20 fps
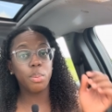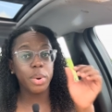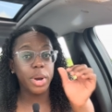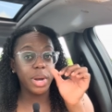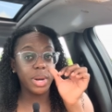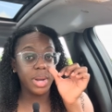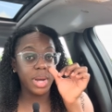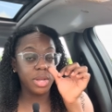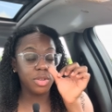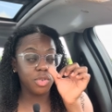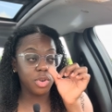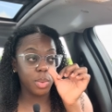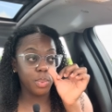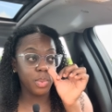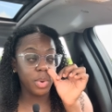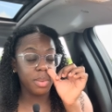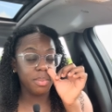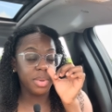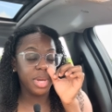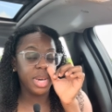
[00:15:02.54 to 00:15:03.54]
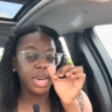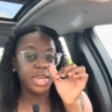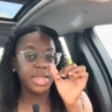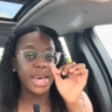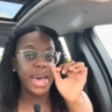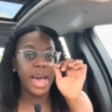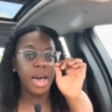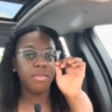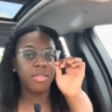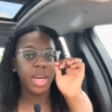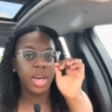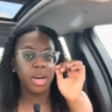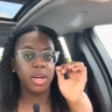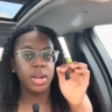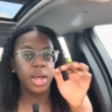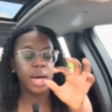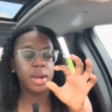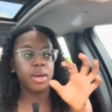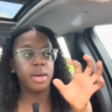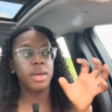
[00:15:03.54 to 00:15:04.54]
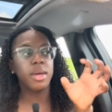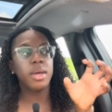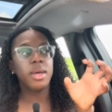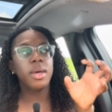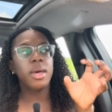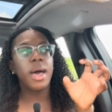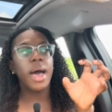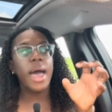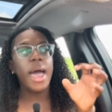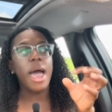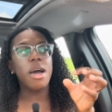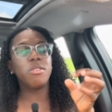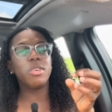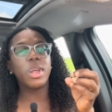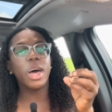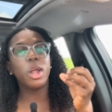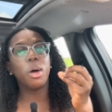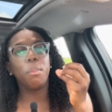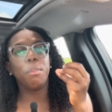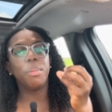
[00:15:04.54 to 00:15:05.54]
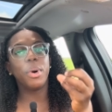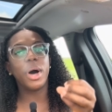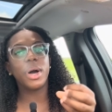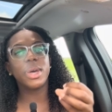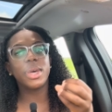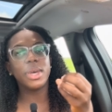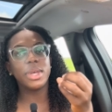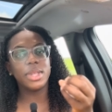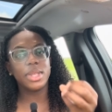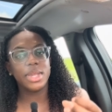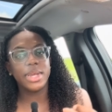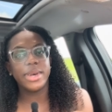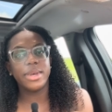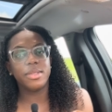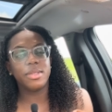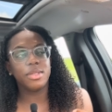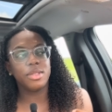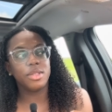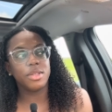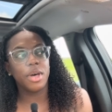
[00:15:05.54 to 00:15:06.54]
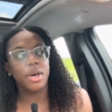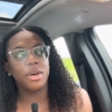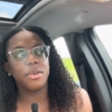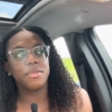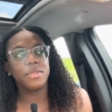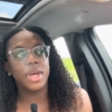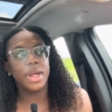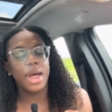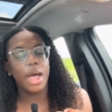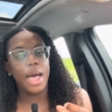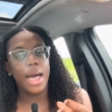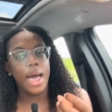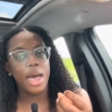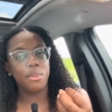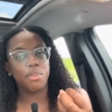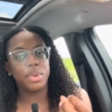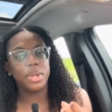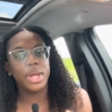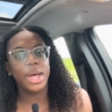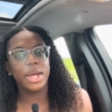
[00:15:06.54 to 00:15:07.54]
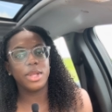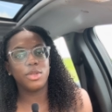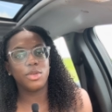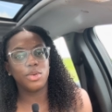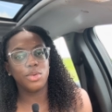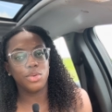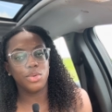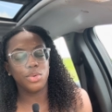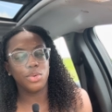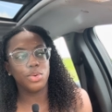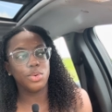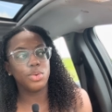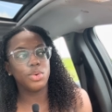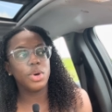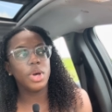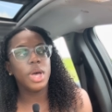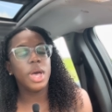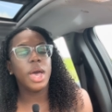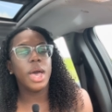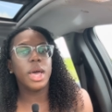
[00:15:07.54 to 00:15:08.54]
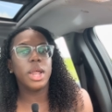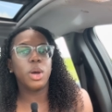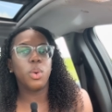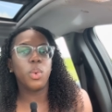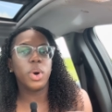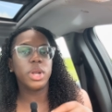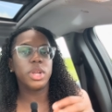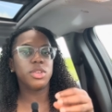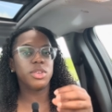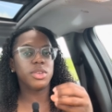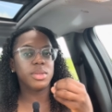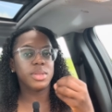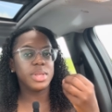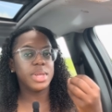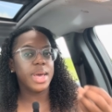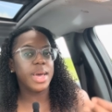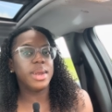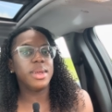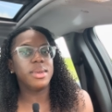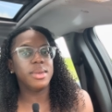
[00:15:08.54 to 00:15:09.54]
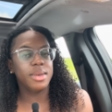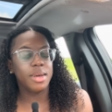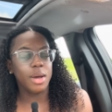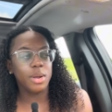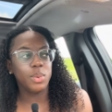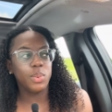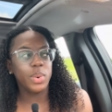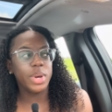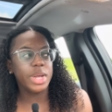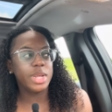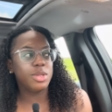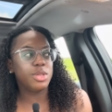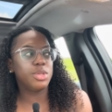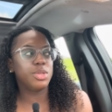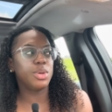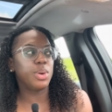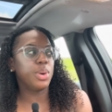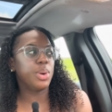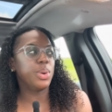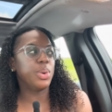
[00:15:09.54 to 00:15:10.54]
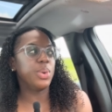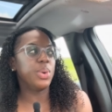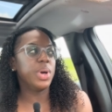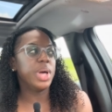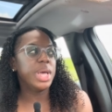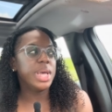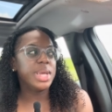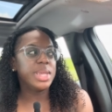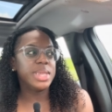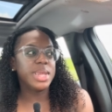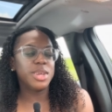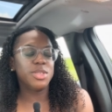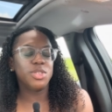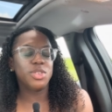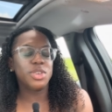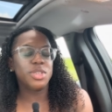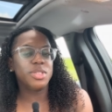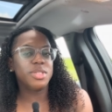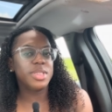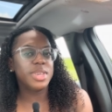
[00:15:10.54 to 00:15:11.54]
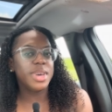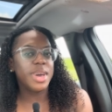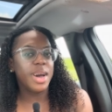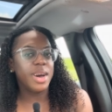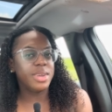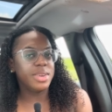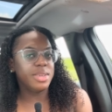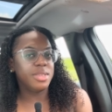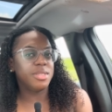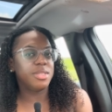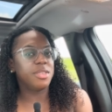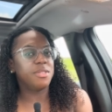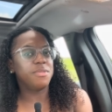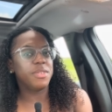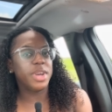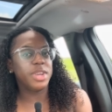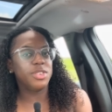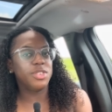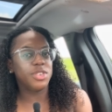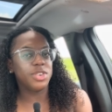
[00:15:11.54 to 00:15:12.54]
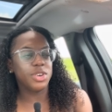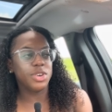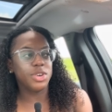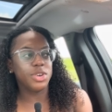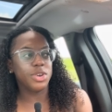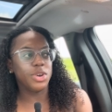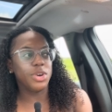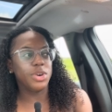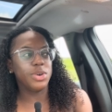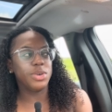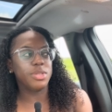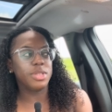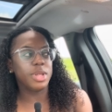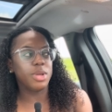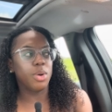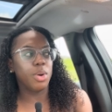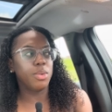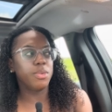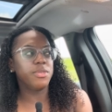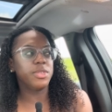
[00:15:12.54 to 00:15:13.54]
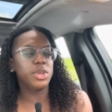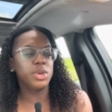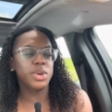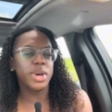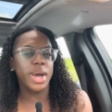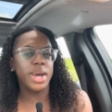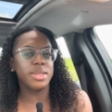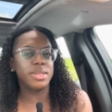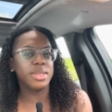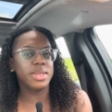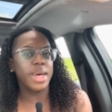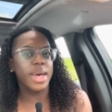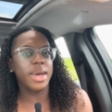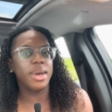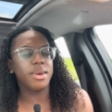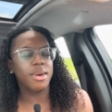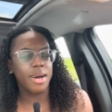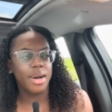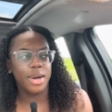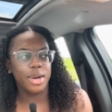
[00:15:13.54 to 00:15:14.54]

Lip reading: birthday trip with me, because I have a lot of bucket list stuff that I plan to do, and I want to just get it done with. So let's just see how this adventure goes, and hopefully you guys like